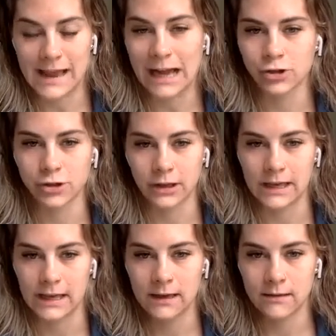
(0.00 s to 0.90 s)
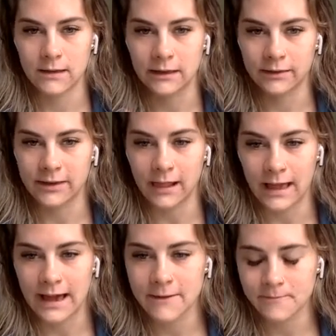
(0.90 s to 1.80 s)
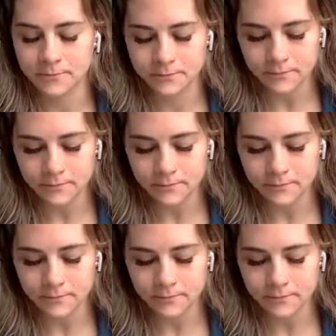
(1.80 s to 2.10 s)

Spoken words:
naturally excel at.